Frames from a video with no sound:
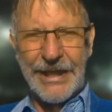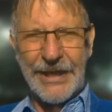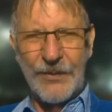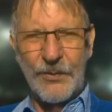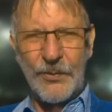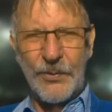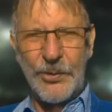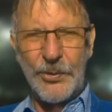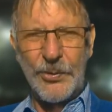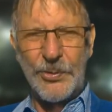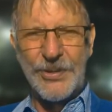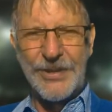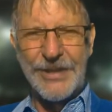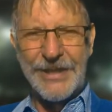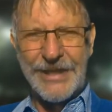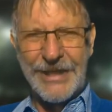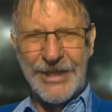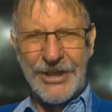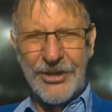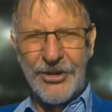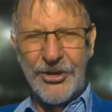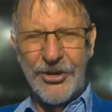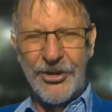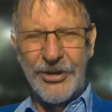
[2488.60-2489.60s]
we will see
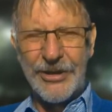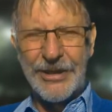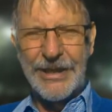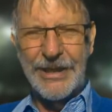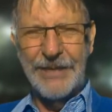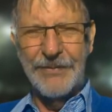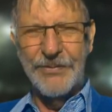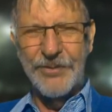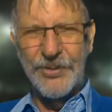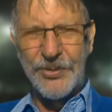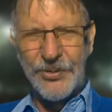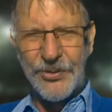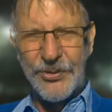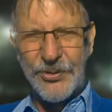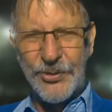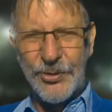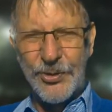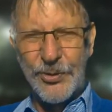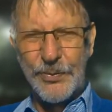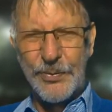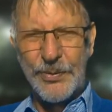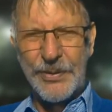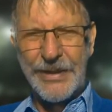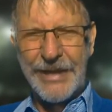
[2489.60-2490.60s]
God come through
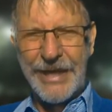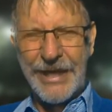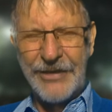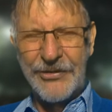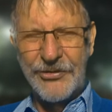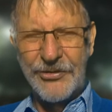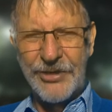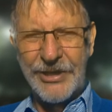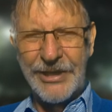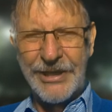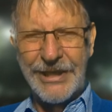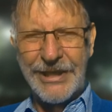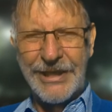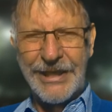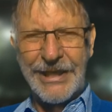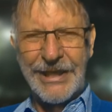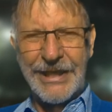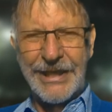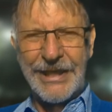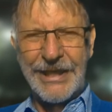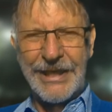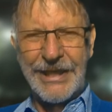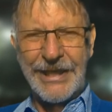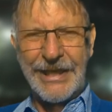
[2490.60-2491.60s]
supernaturally
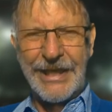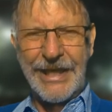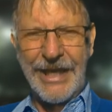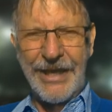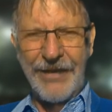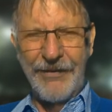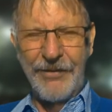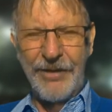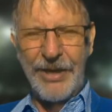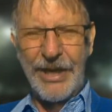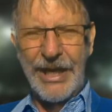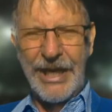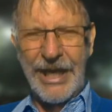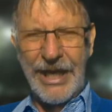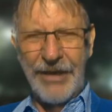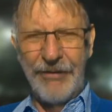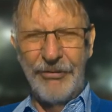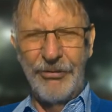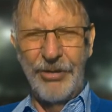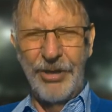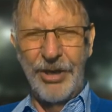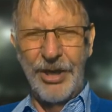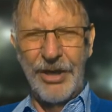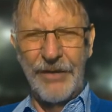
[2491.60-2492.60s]
in every
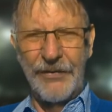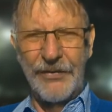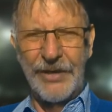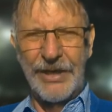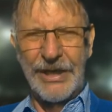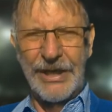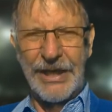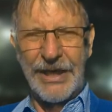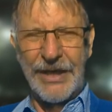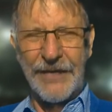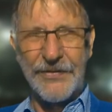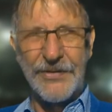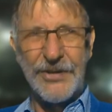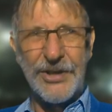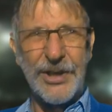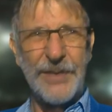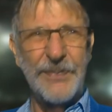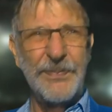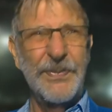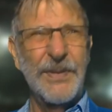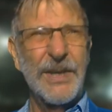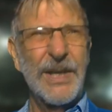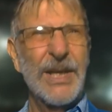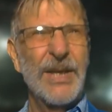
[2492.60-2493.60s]
area of our life. So
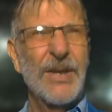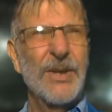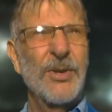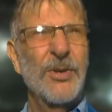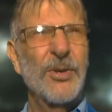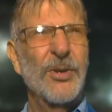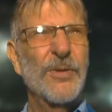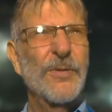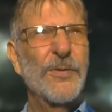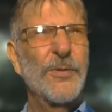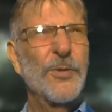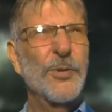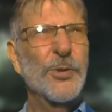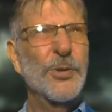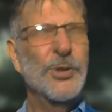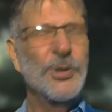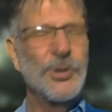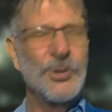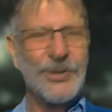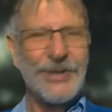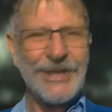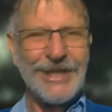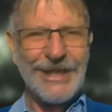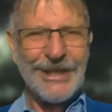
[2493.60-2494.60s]
look forward
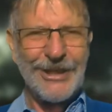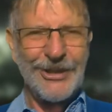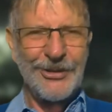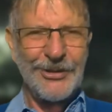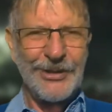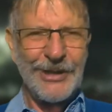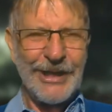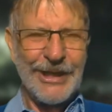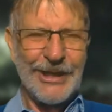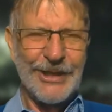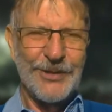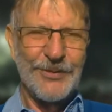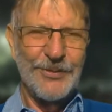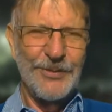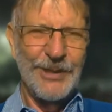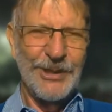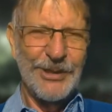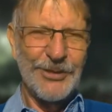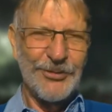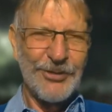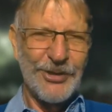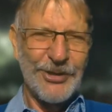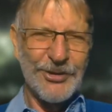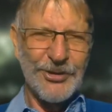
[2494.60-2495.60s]
to seeing you next
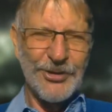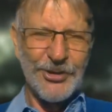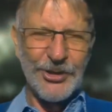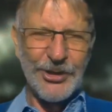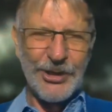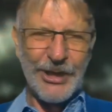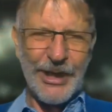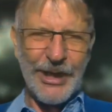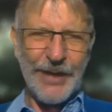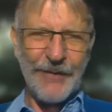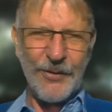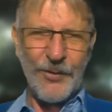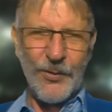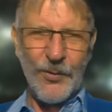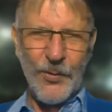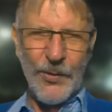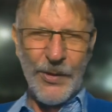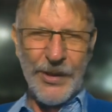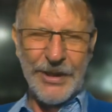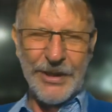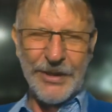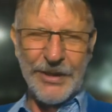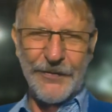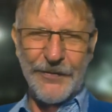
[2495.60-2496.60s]
week. Trust you're going to have a
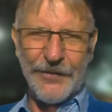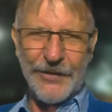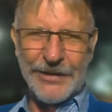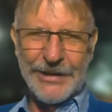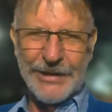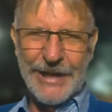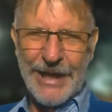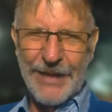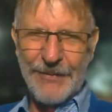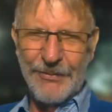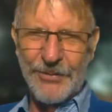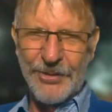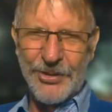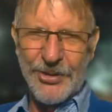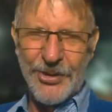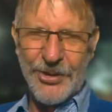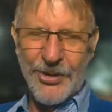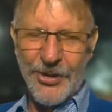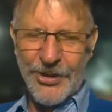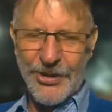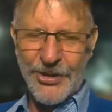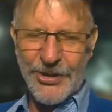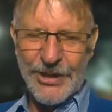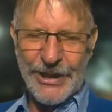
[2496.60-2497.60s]
wonderful time with
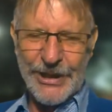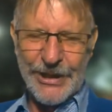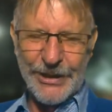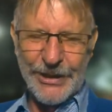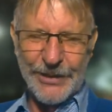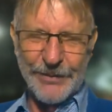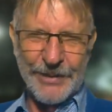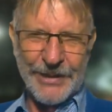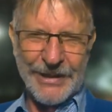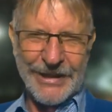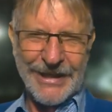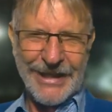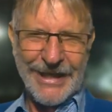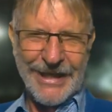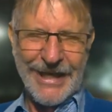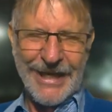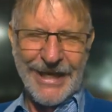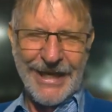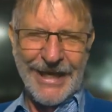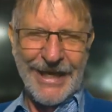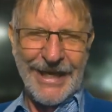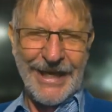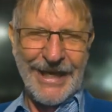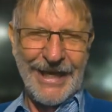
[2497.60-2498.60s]
Oz Hillman.
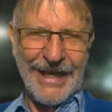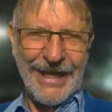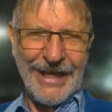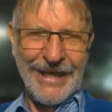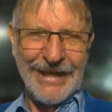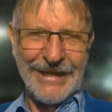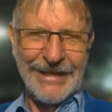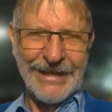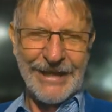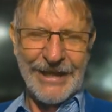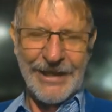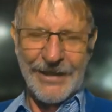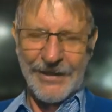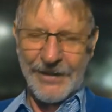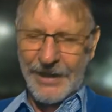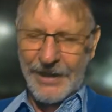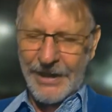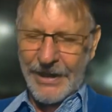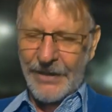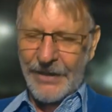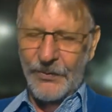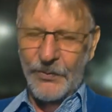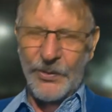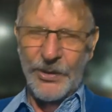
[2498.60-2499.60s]
And
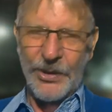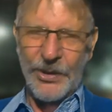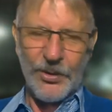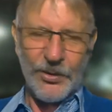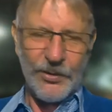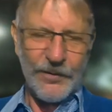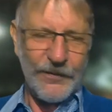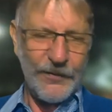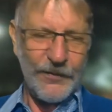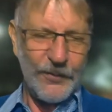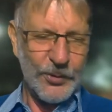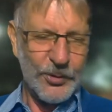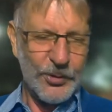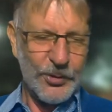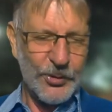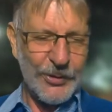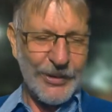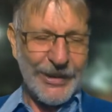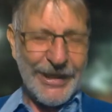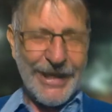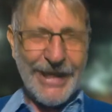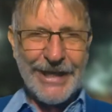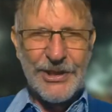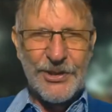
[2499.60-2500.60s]
we look forward to
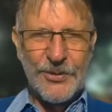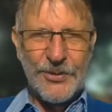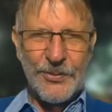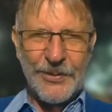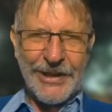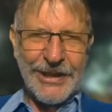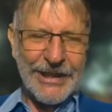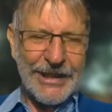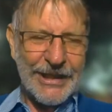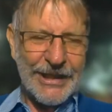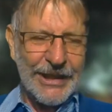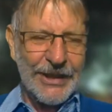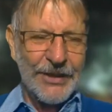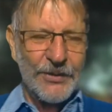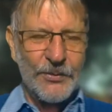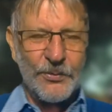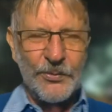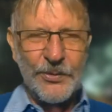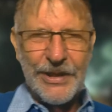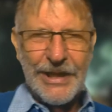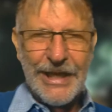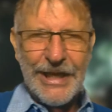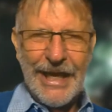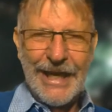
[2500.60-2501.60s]
next week
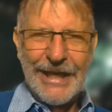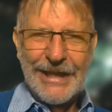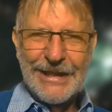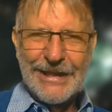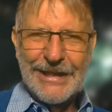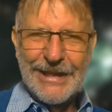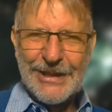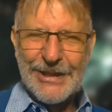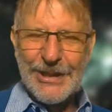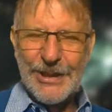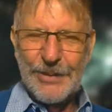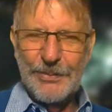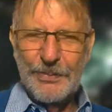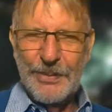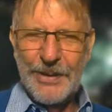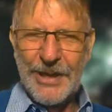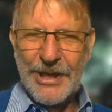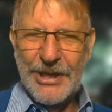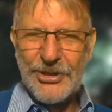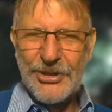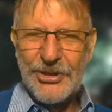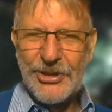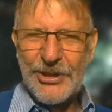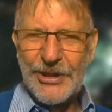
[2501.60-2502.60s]
with
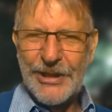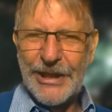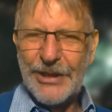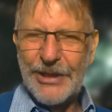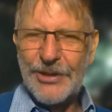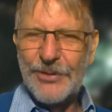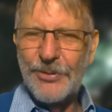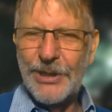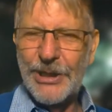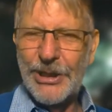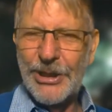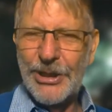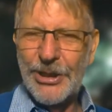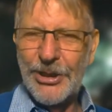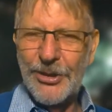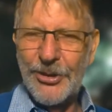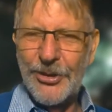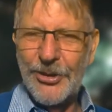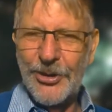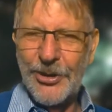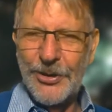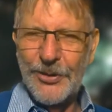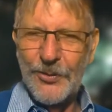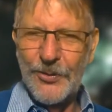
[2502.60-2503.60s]
anticipation that you're going to
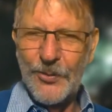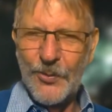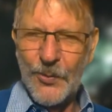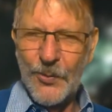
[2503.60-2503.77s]
learn